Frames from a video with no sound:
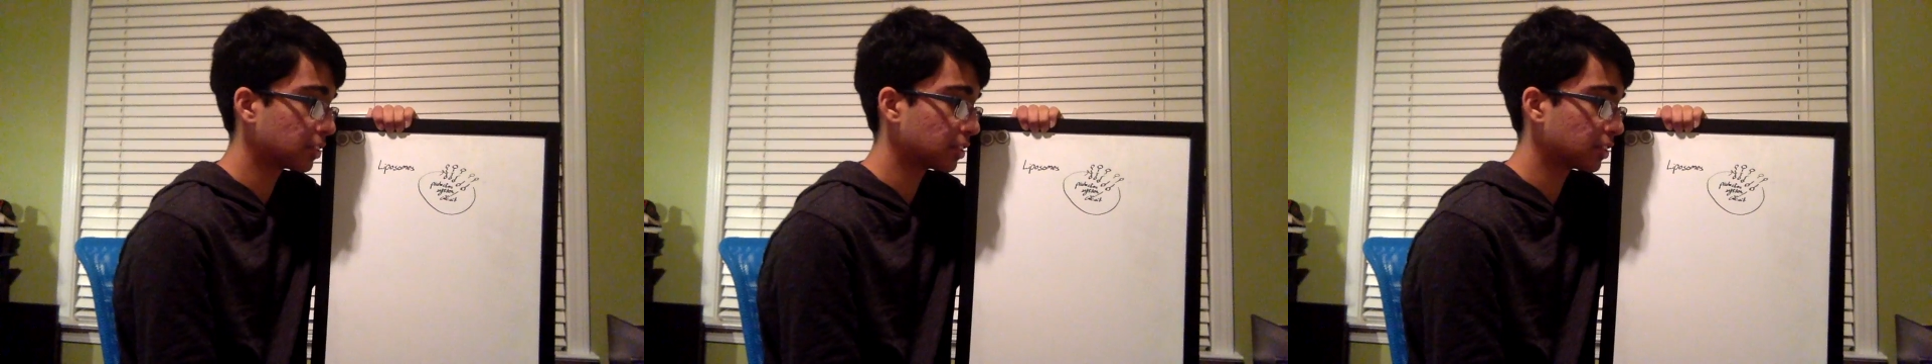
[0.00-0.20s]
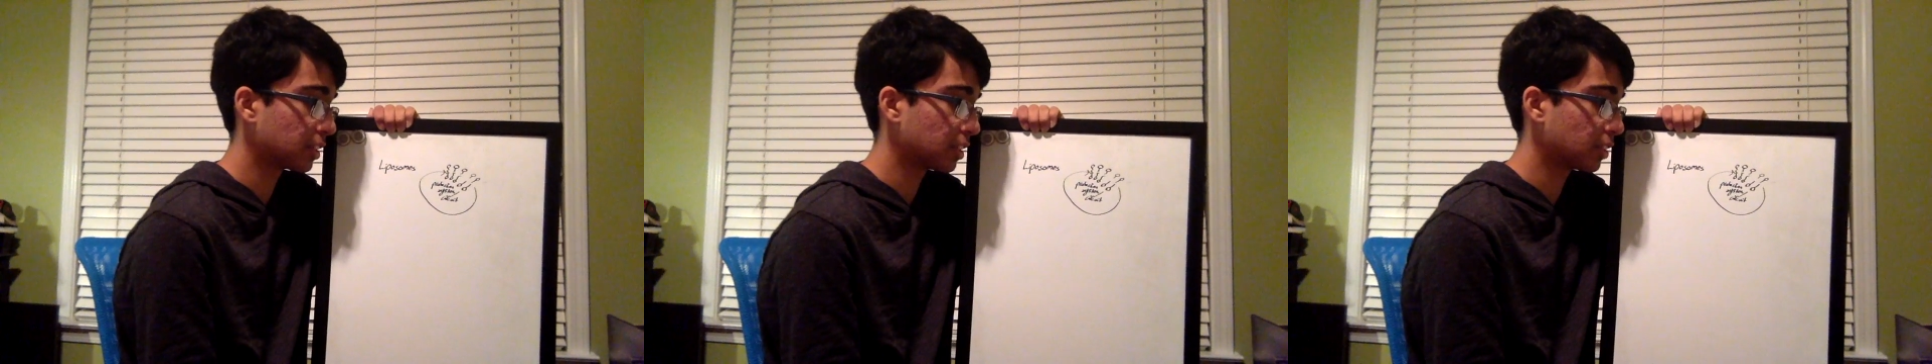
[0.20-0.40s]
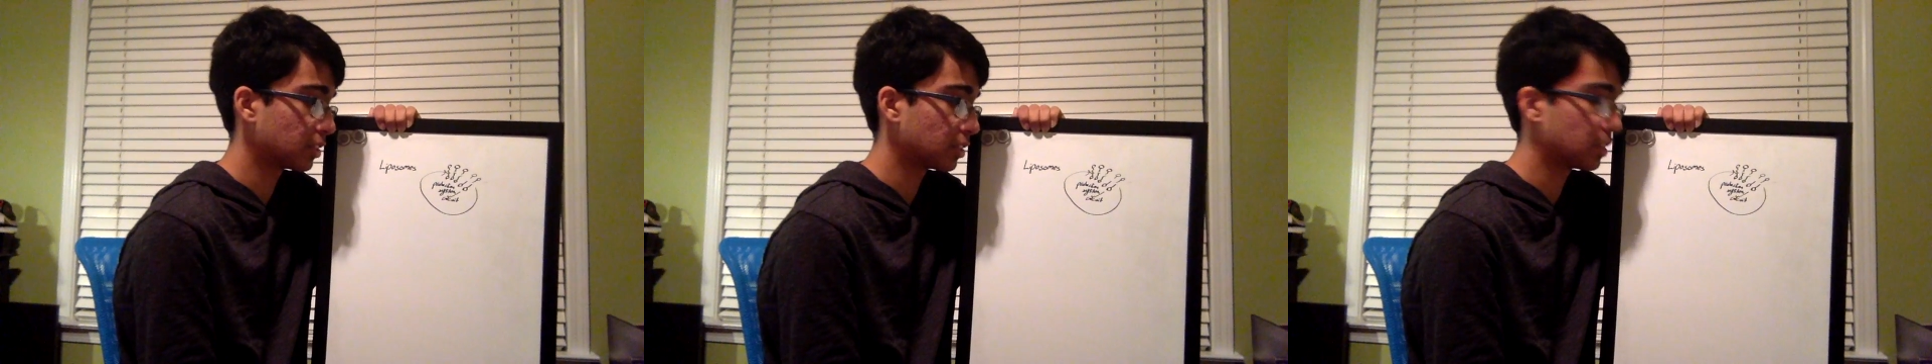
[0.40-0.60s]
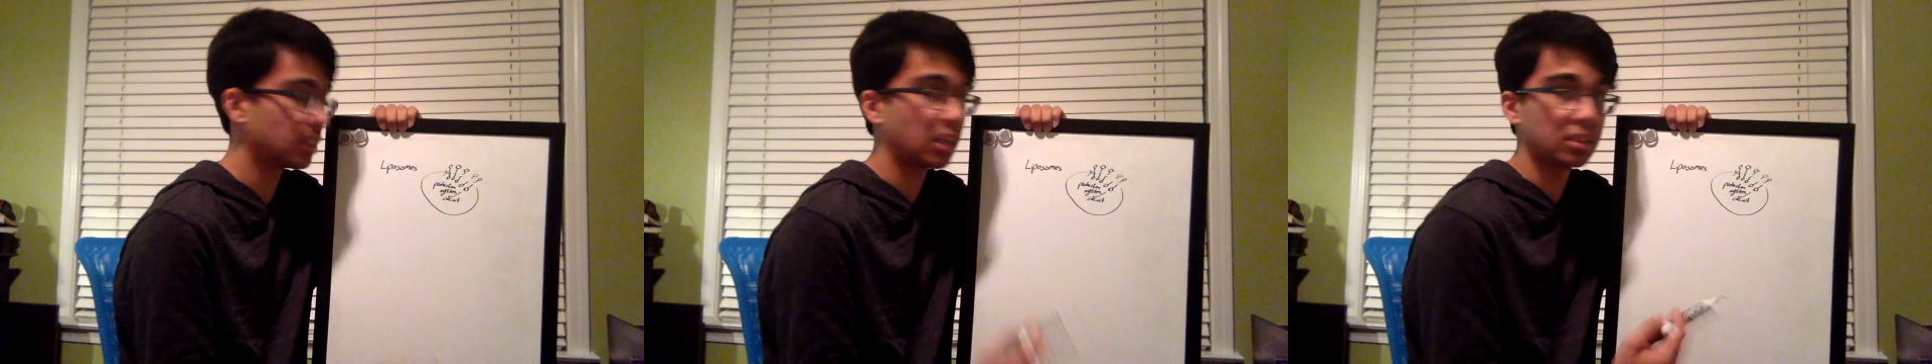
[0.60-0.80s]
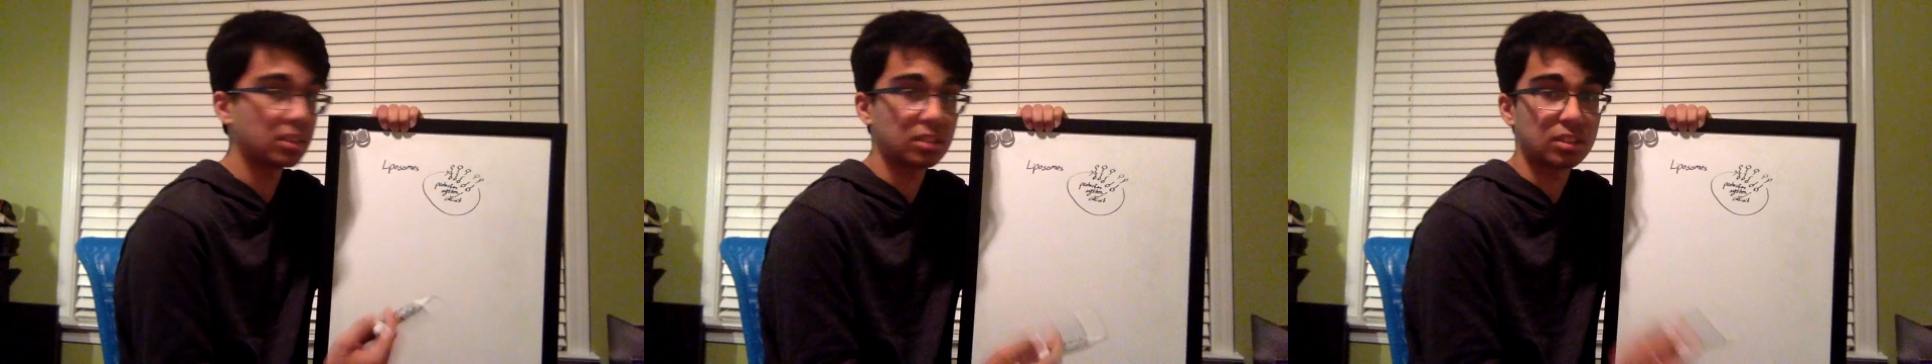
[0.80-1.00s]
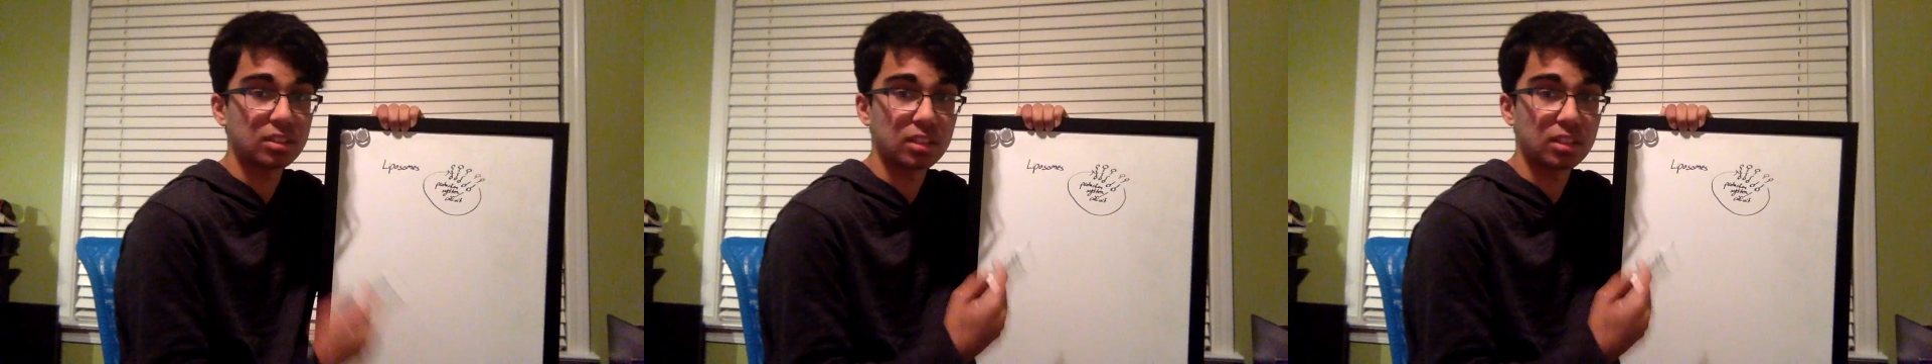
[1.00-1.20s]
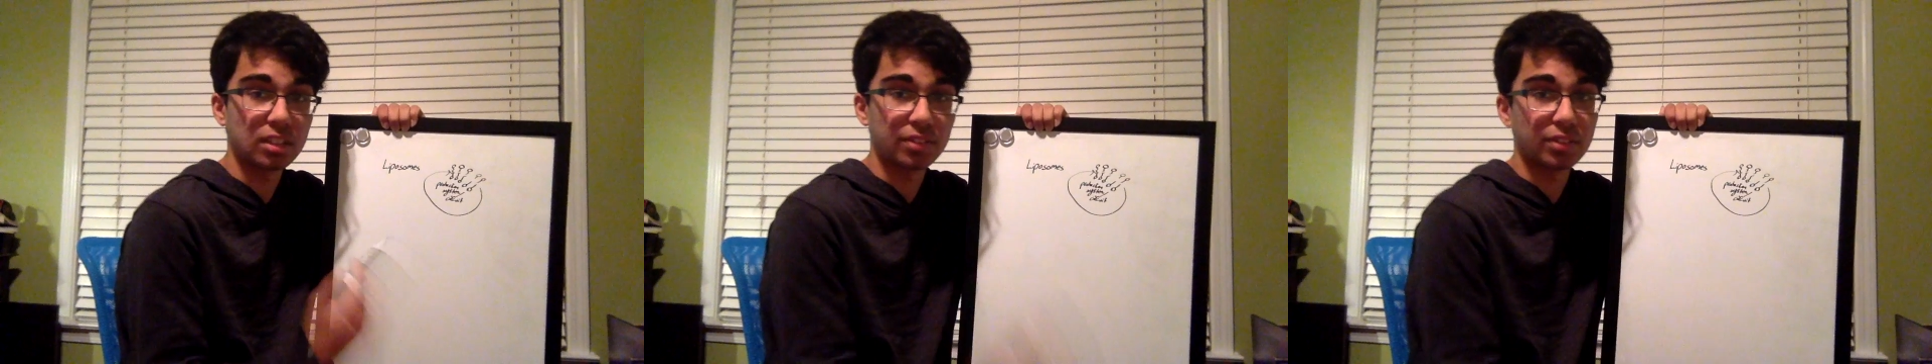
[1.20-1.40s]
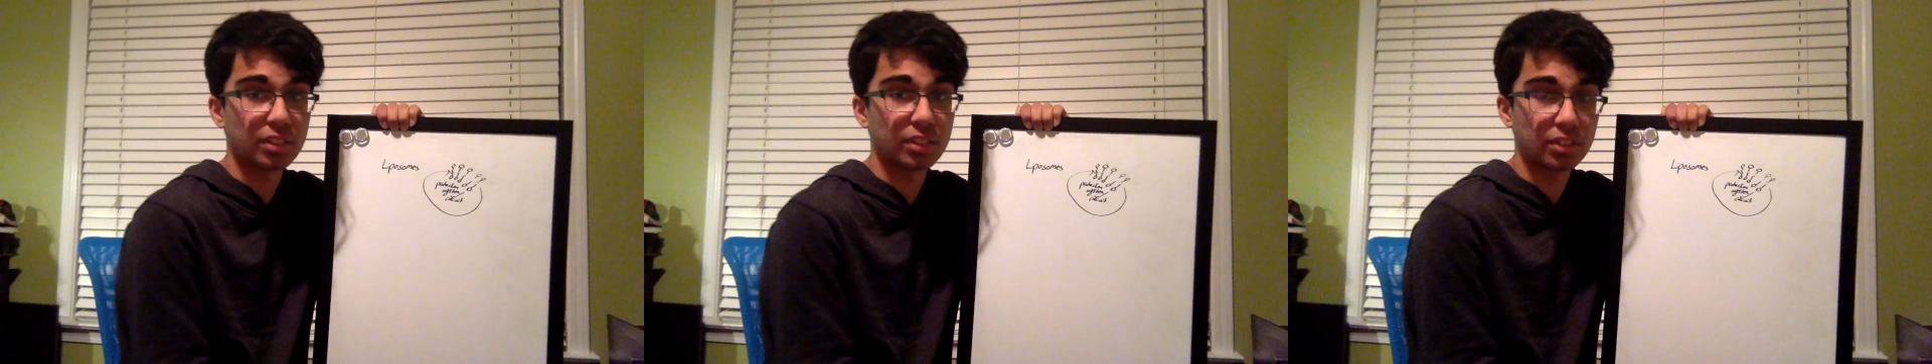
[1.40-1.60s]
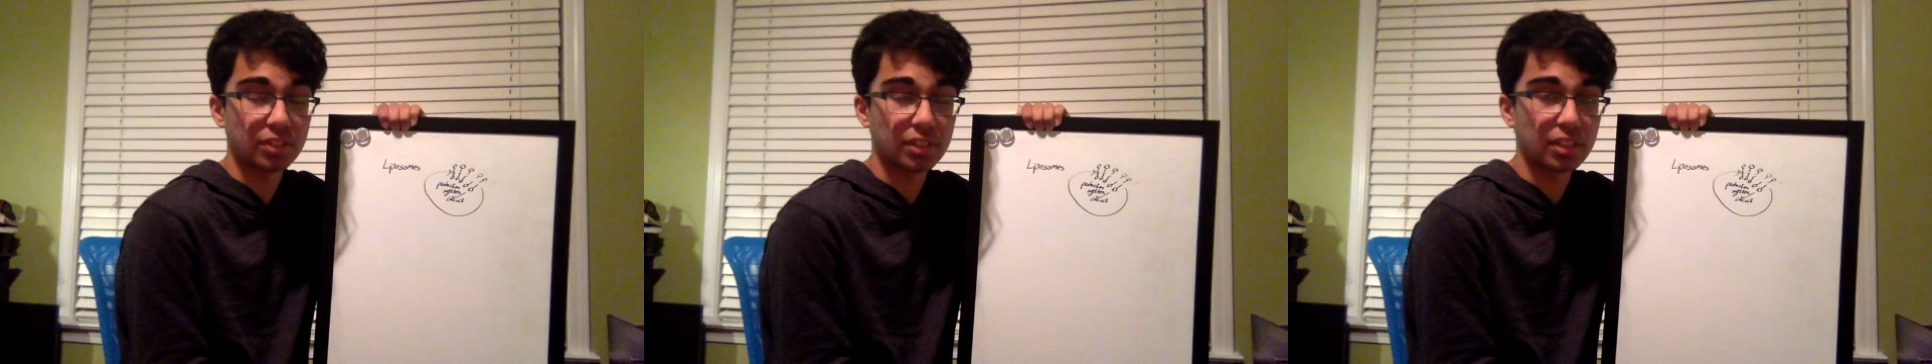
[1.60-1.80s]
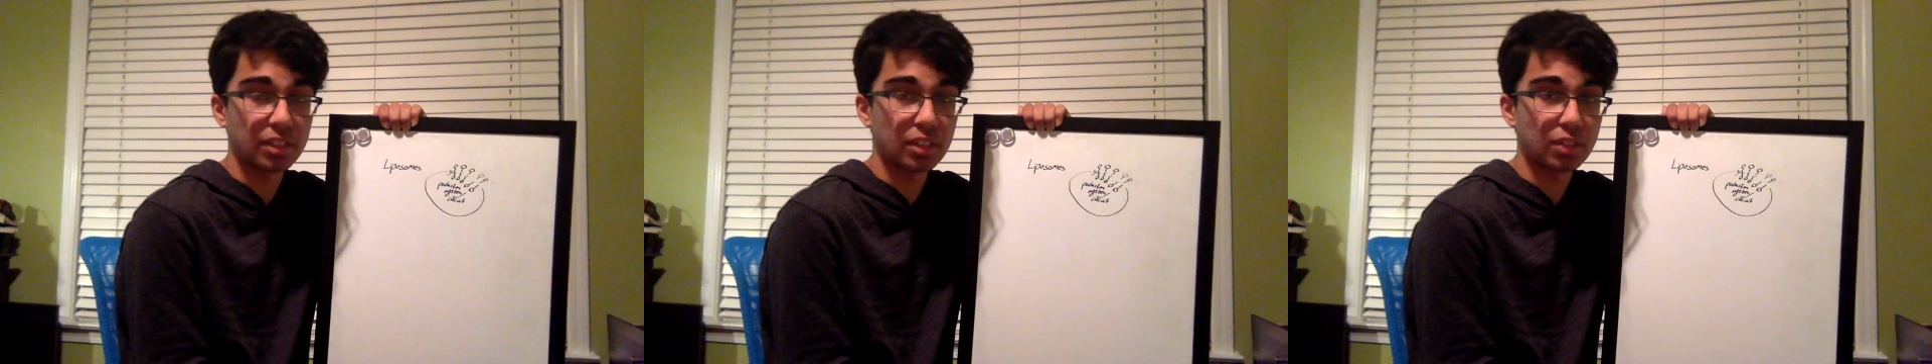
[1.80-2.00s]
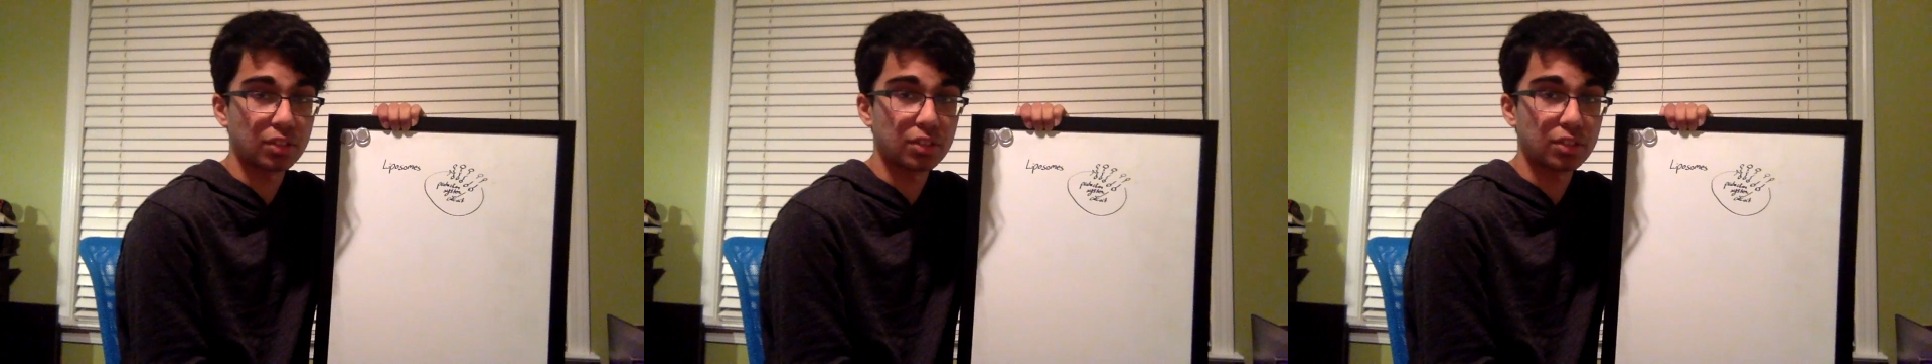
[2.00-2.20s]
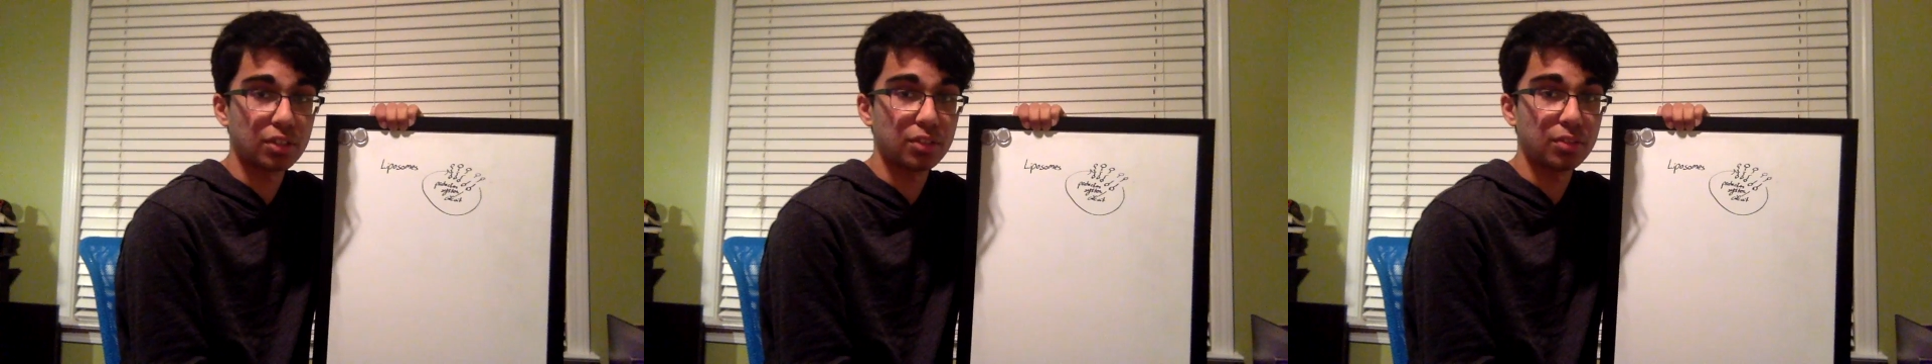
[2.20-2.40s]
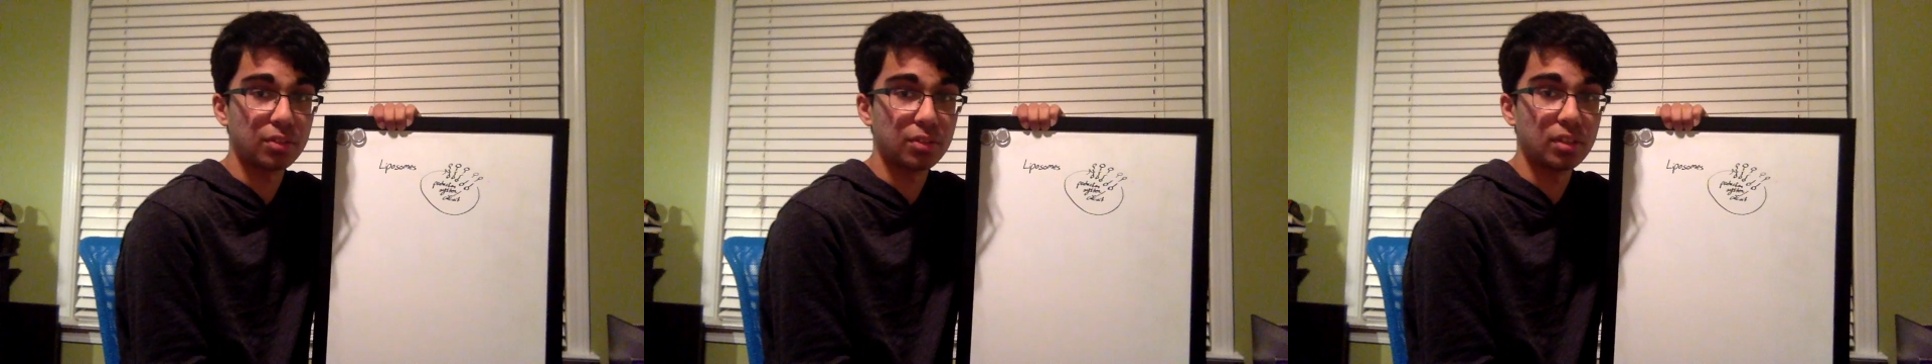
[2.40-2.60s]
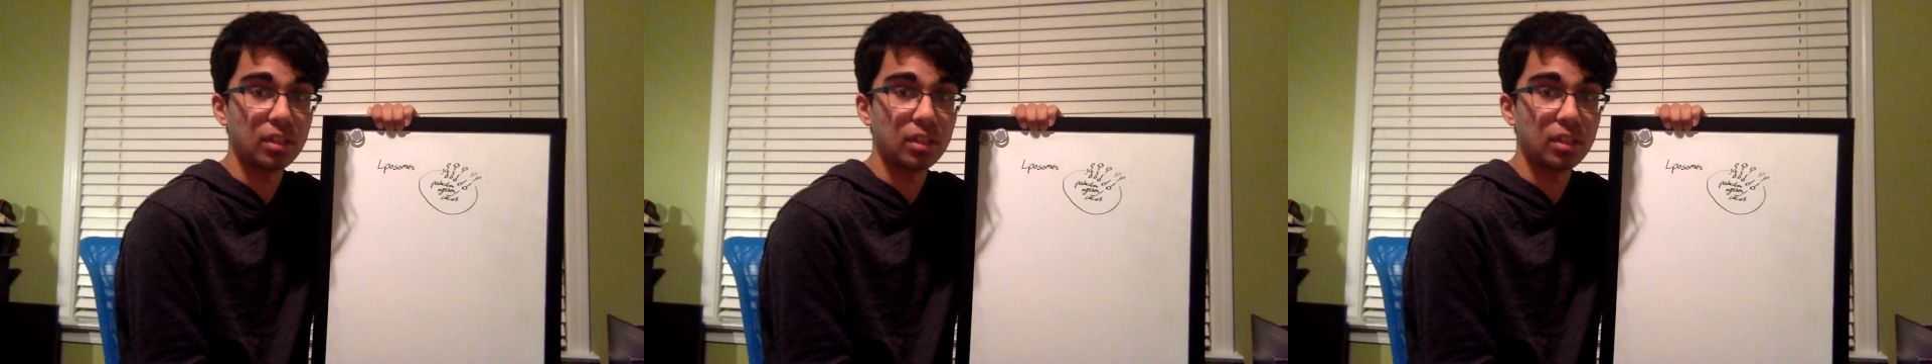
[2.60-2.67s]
trehalose and not just delivering trehalose to,